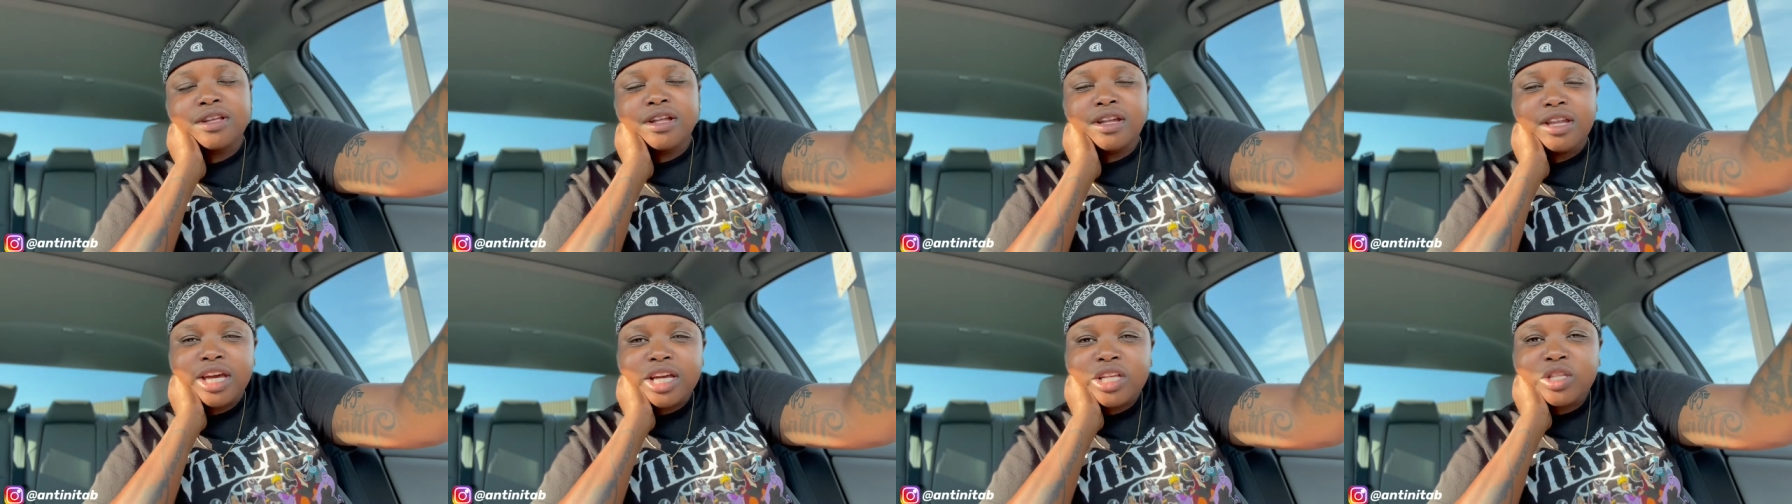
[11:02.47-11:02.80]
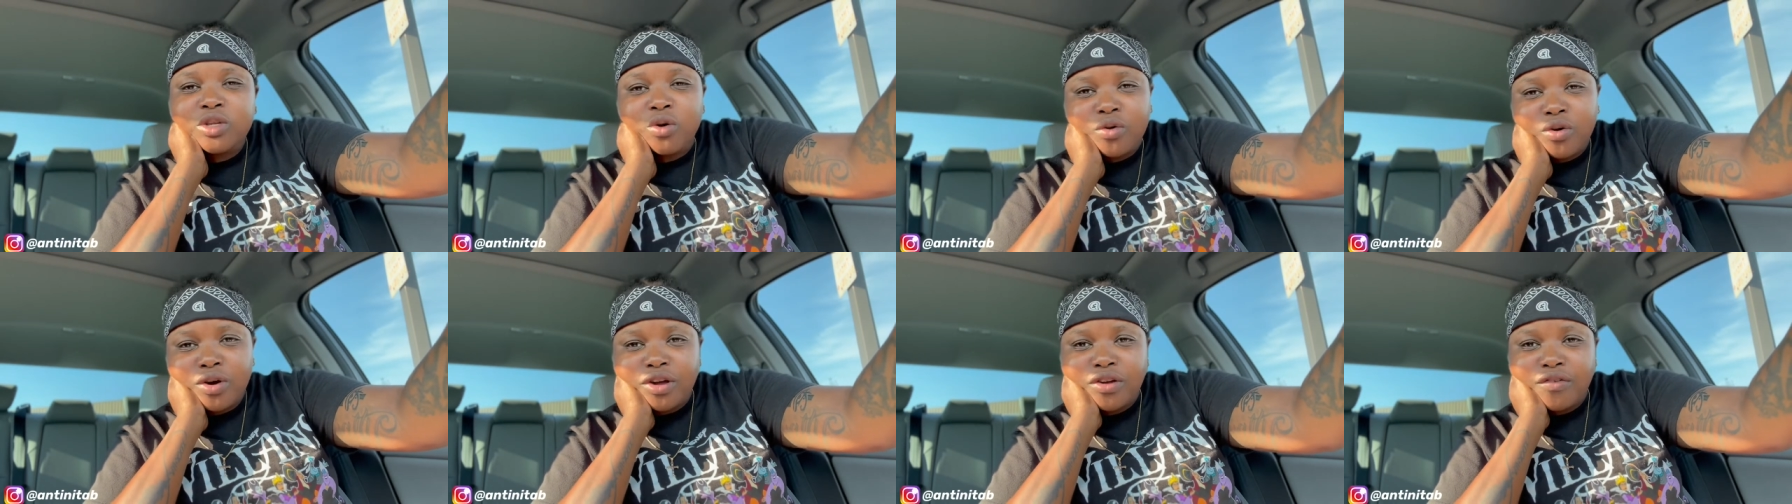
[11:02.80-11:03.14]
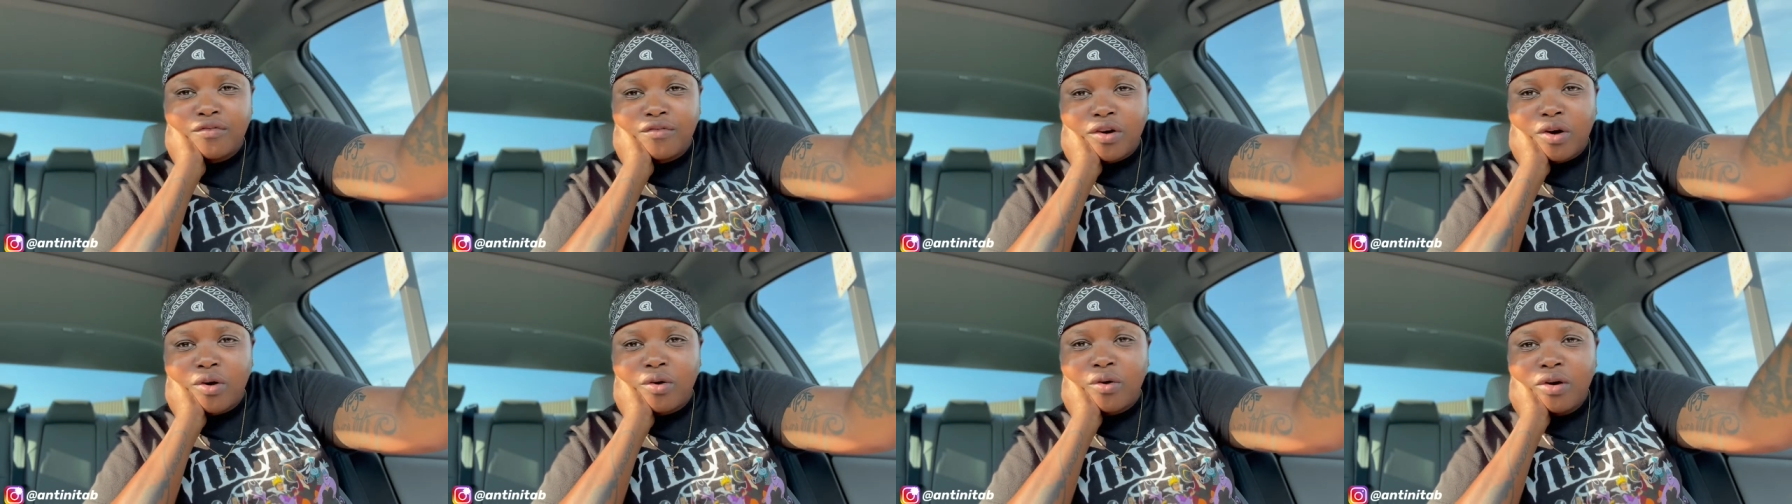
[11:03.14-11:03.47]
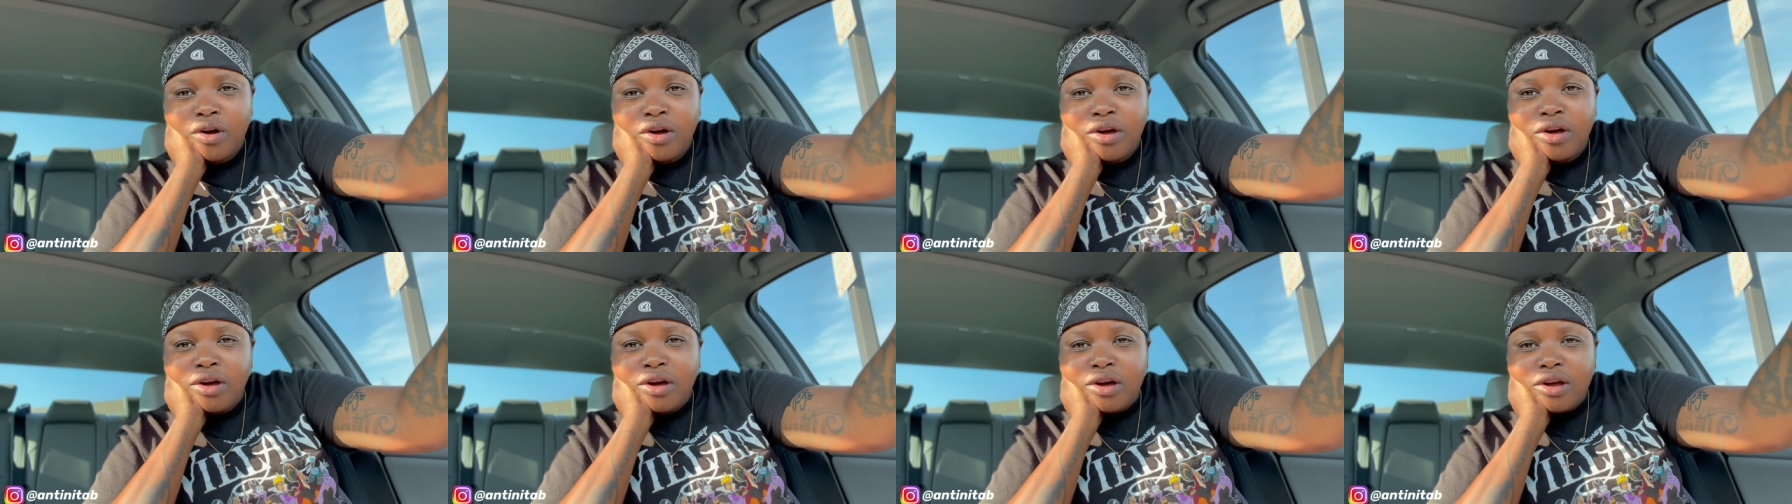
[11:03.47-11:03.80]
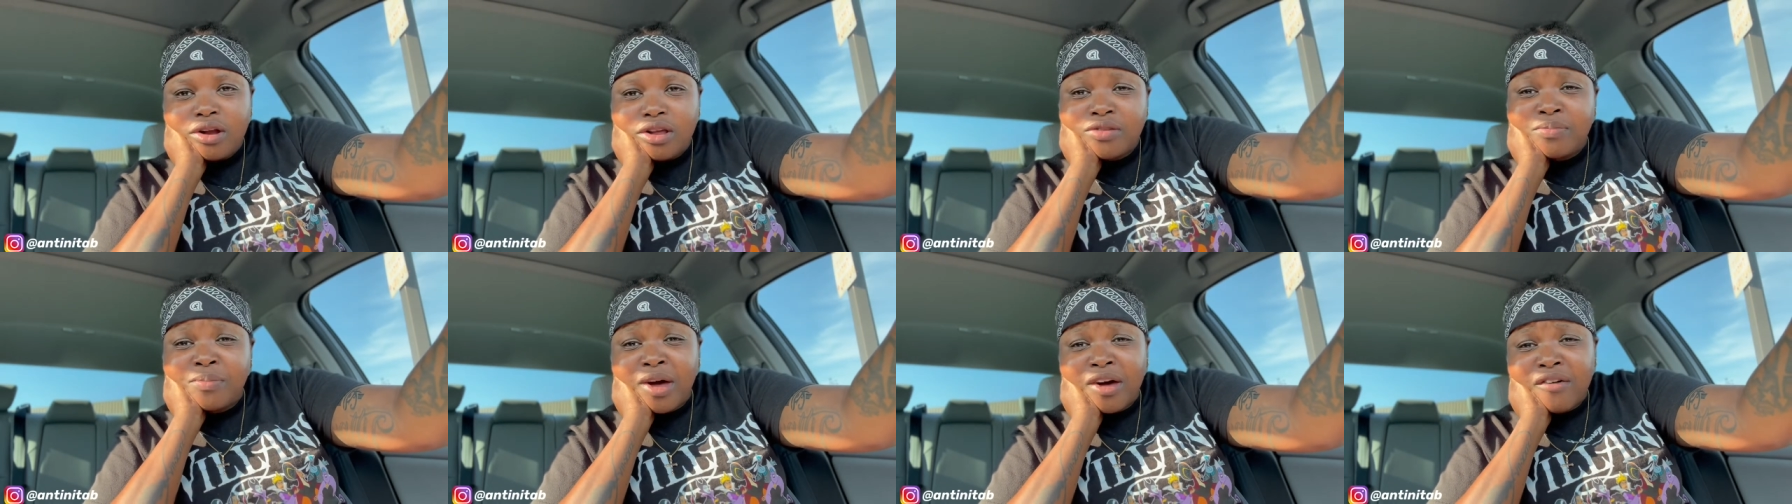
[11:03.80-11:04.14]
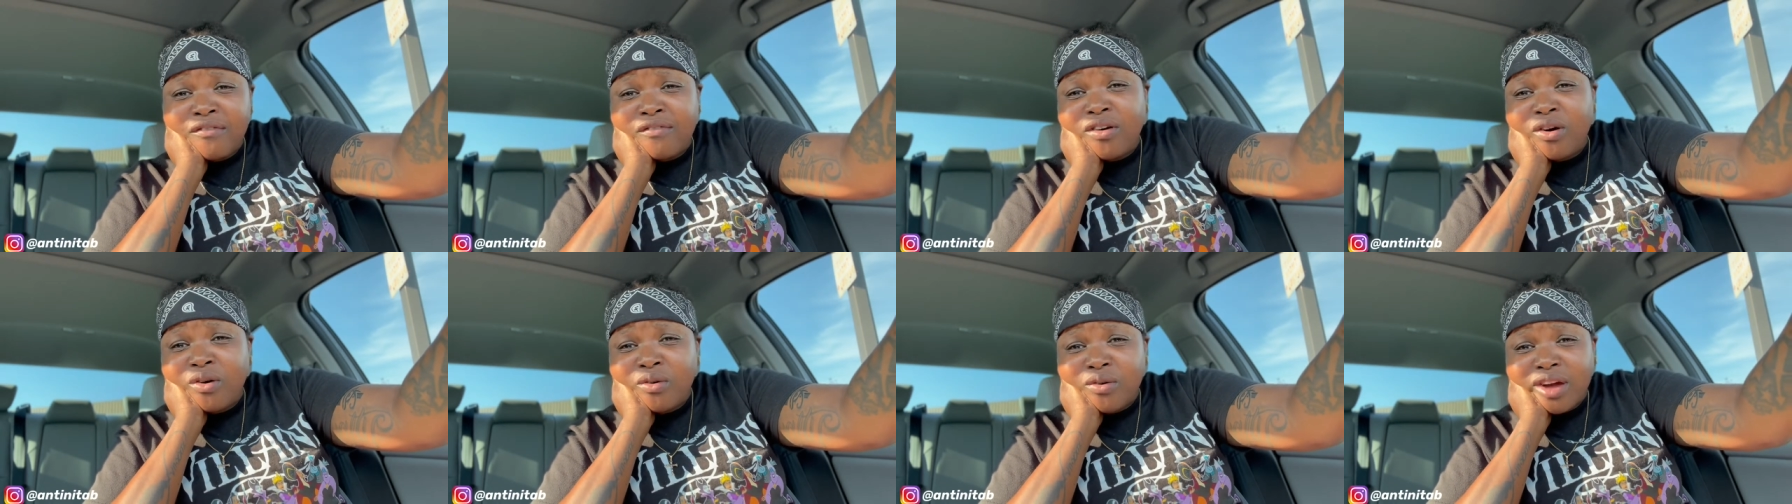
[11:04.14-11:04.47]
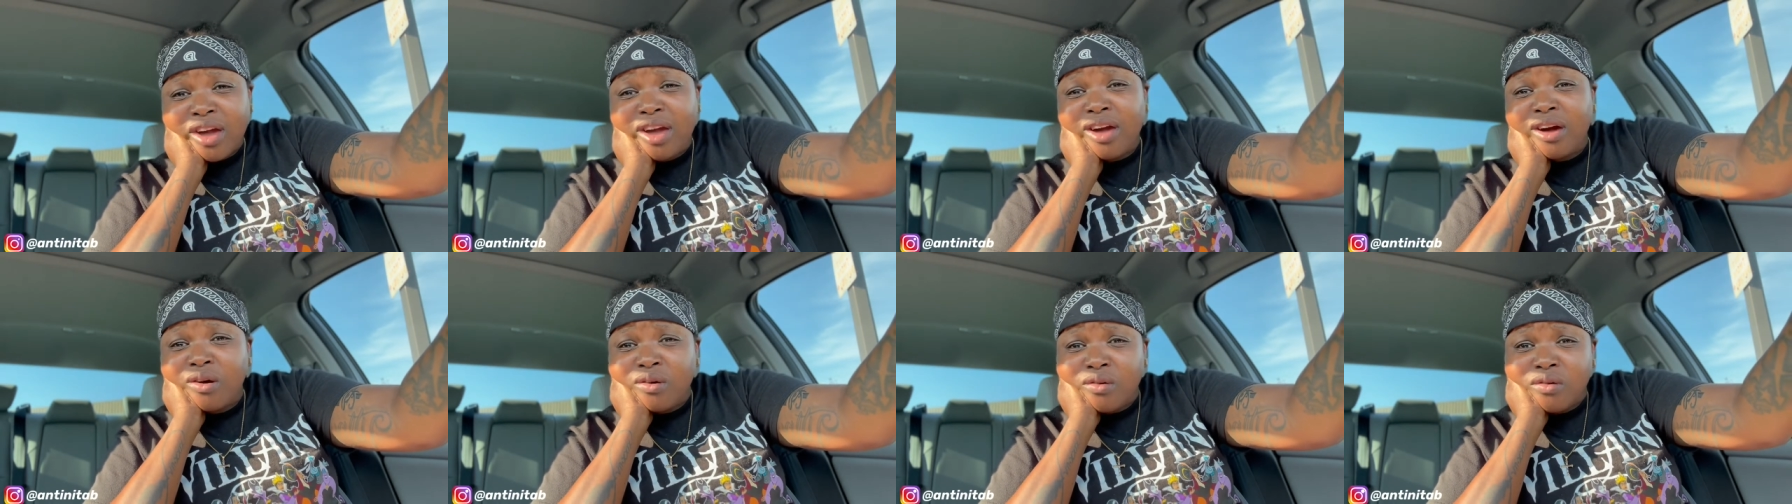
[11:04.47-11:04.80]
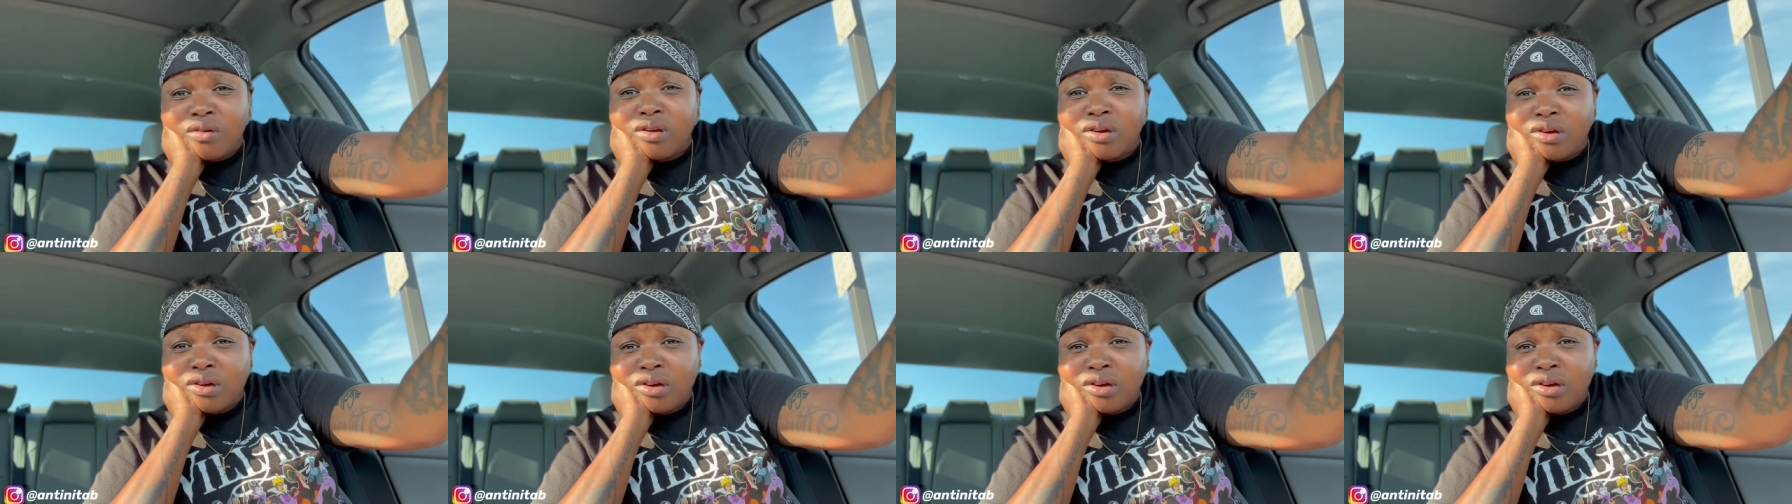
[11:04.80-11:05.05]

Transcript: electoral vote. Does my vote count?